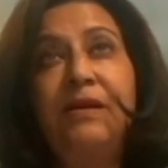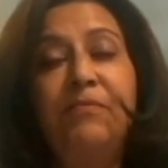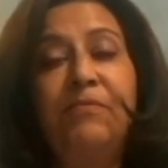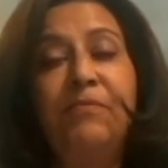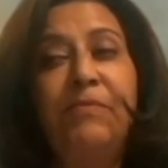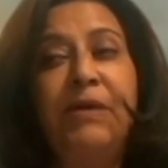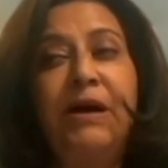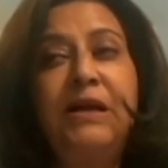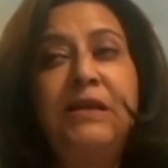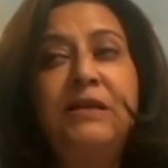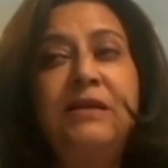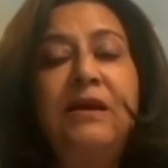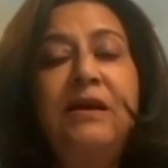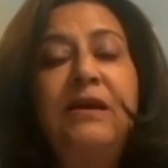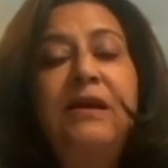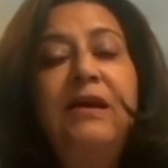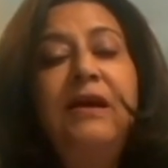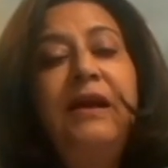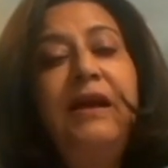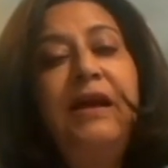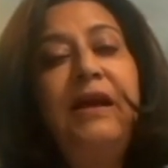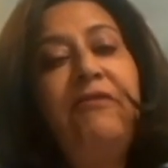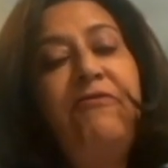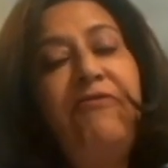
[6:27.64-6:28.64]
But
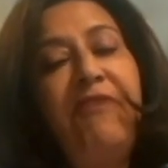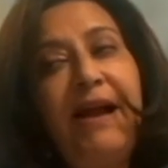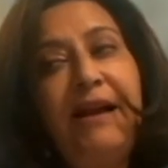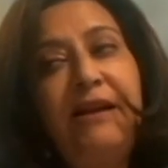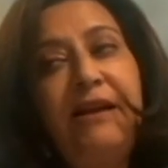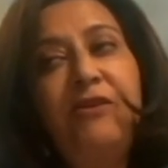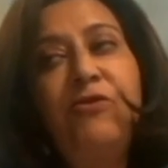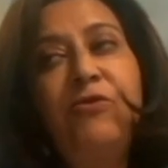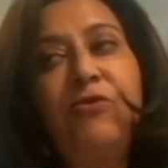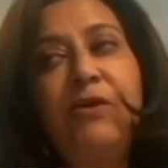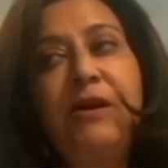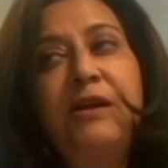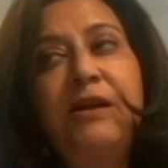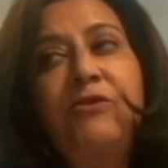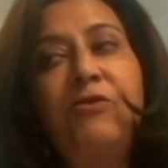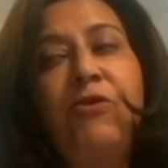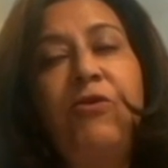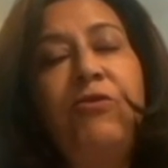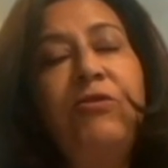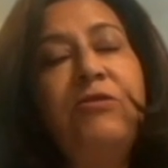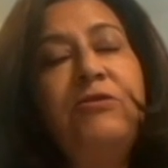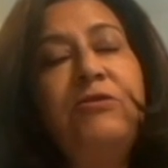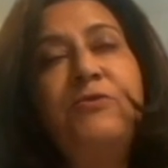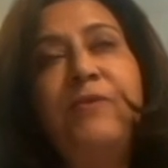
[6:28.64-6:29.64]
in fact, look at
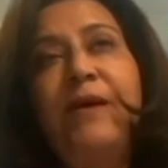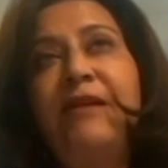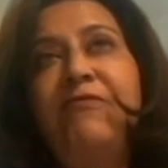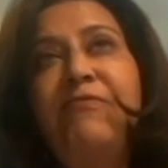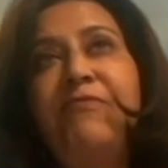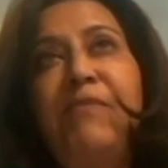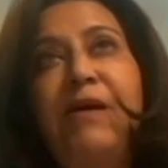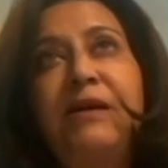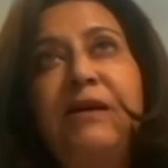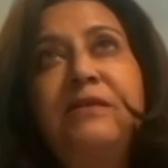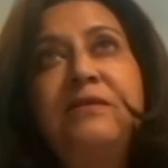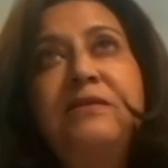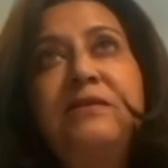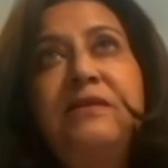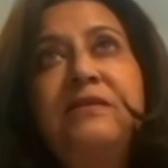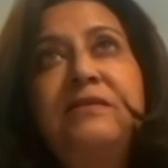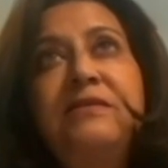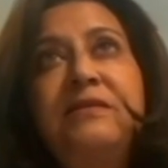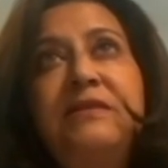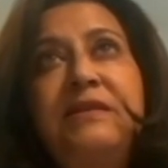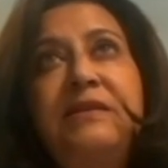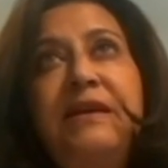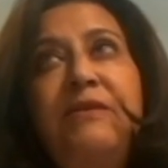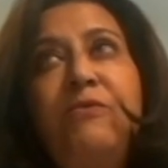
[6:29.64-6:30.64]
all 12 months
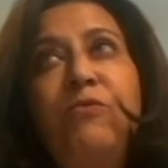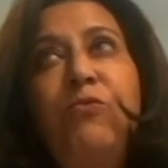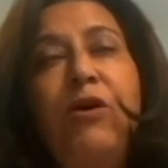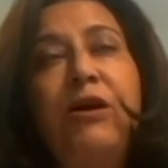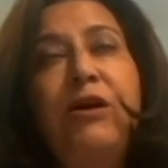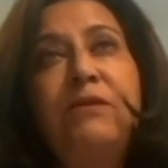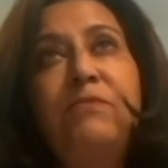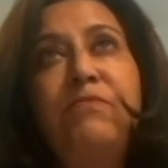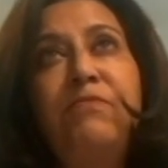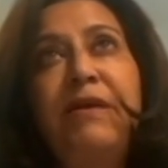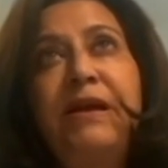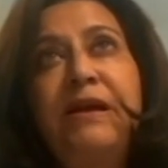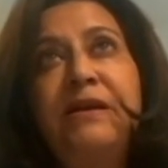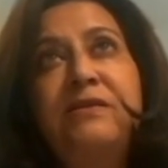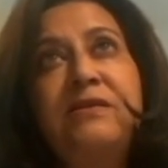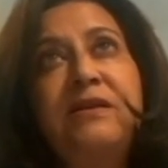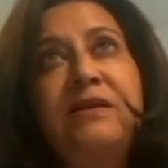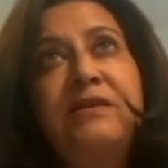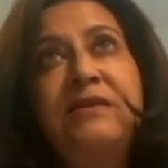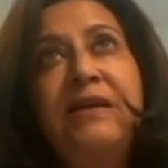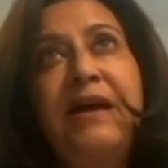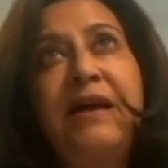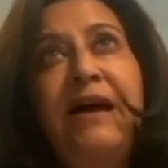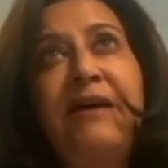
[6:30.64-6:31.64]
and see what makes
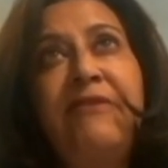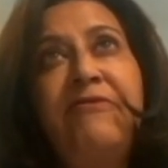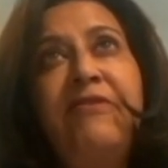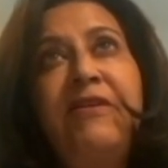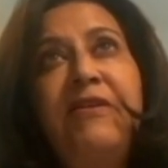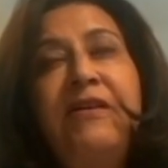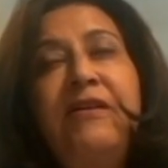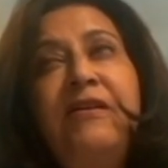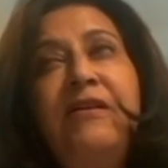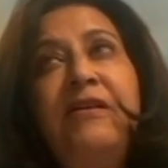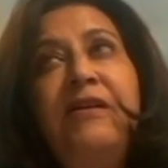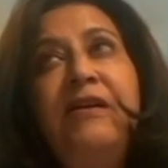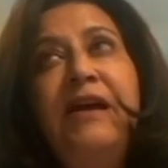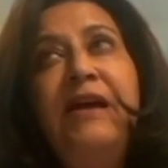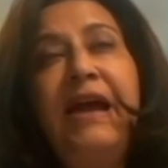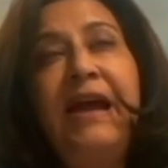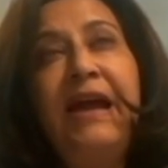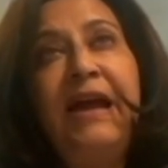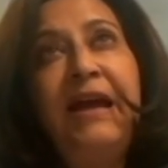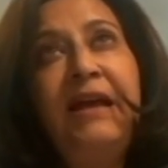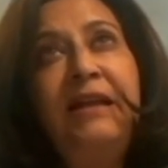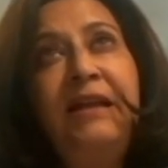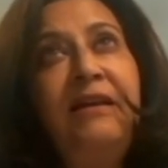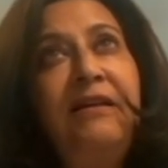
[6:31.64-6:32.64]
us have
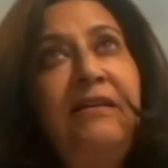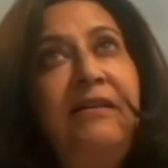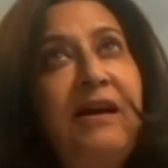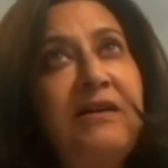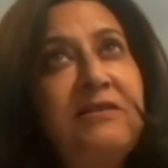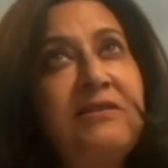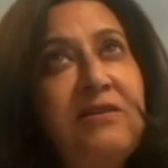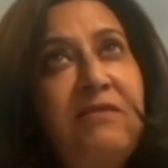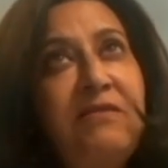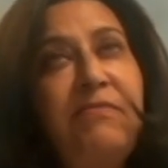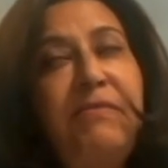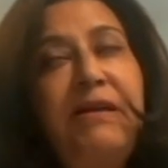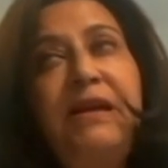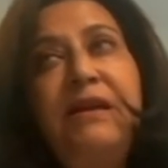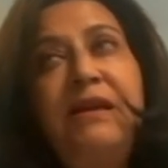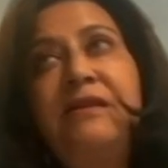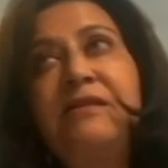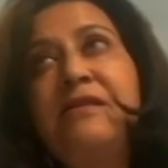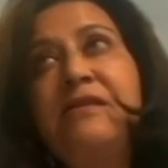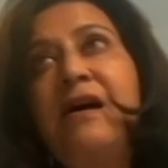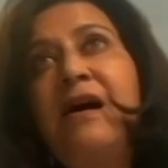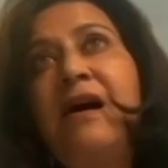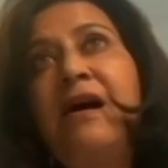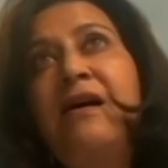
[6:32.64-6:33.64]
air that doesn't
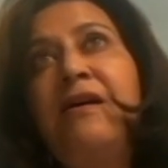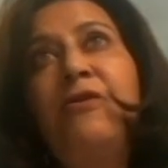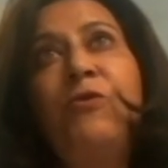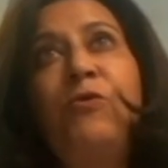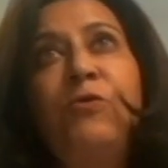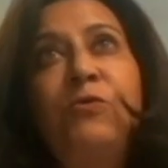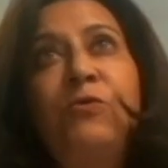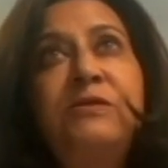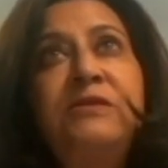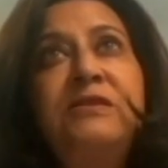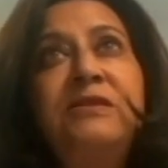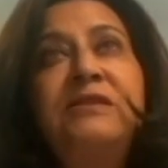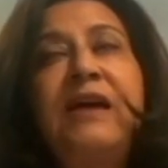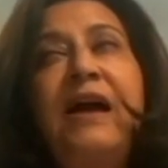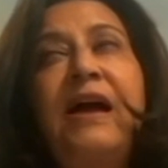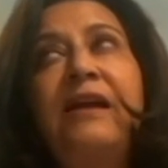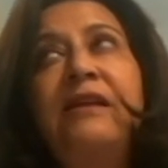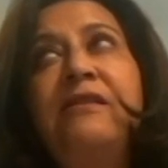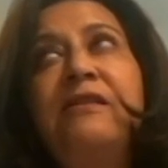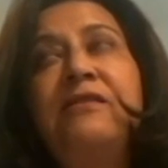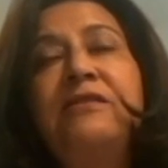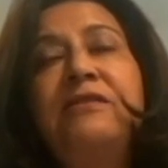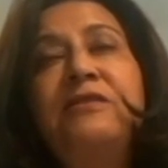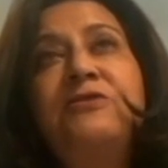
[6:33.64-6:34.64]
meet our own
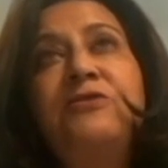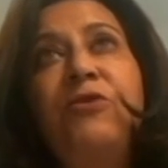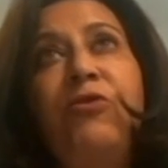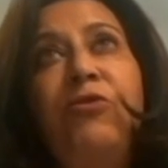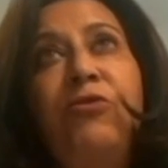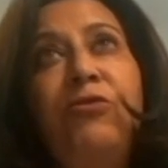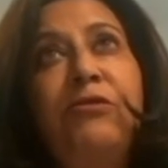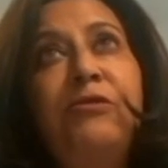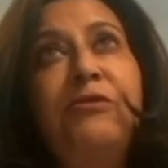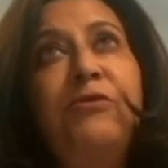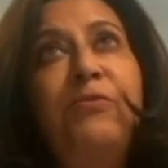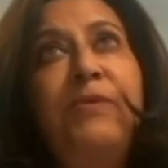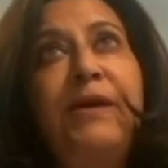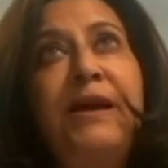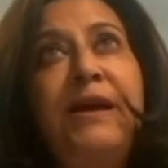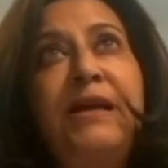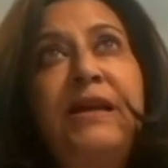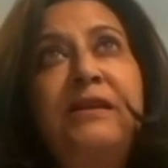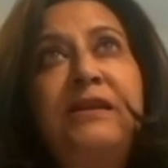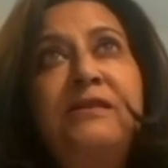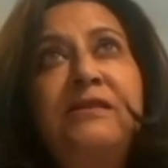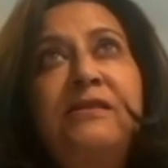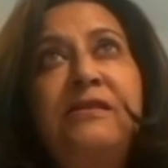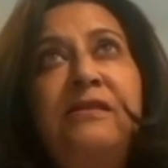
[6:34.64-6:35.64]
standards all the
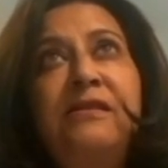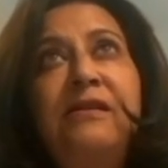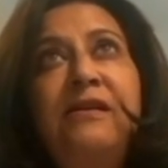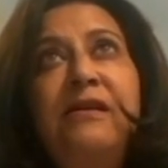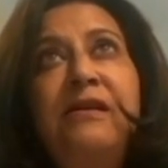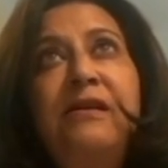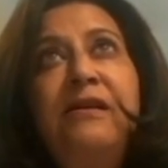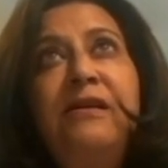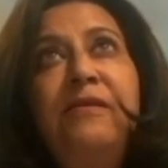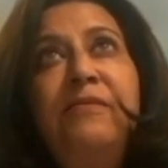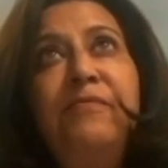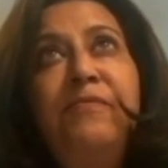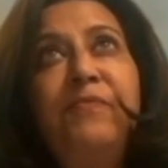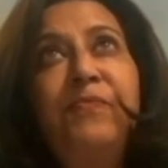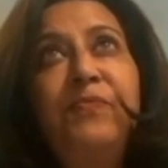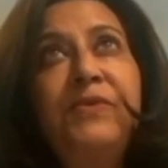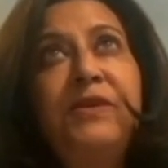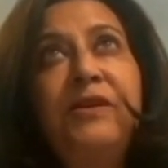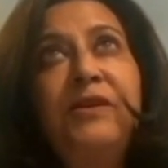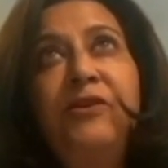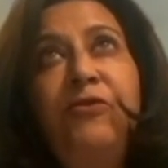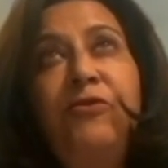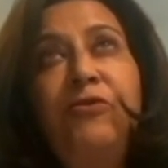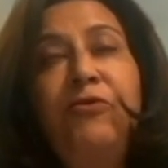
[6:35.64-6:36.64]
way till,
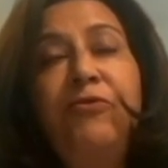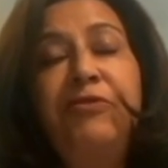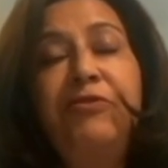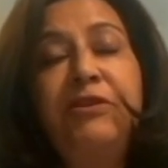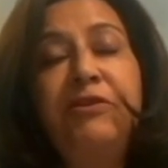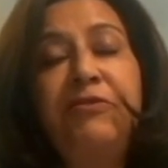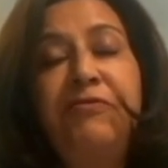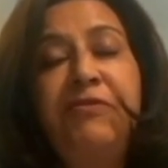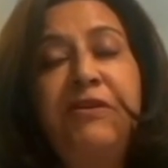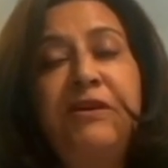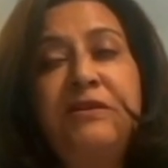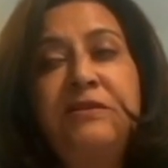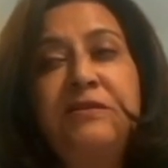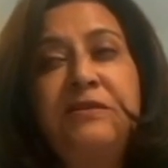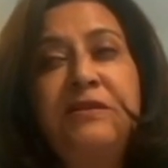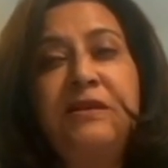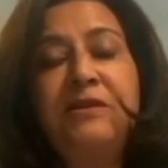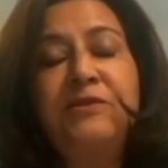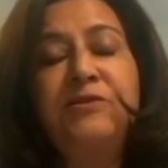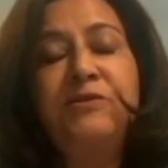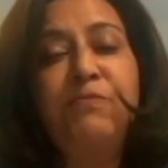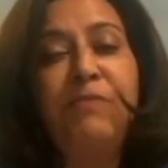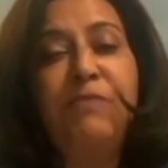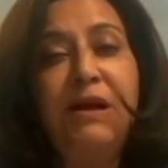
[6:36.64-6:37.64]
for the first
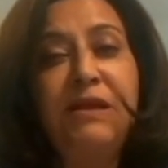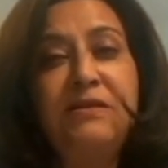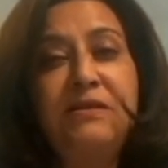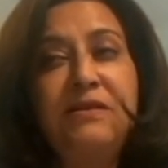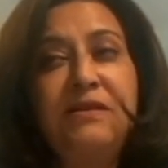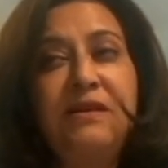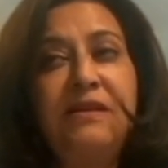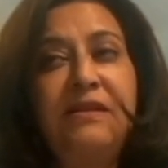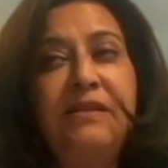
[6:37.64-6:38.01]
6 months.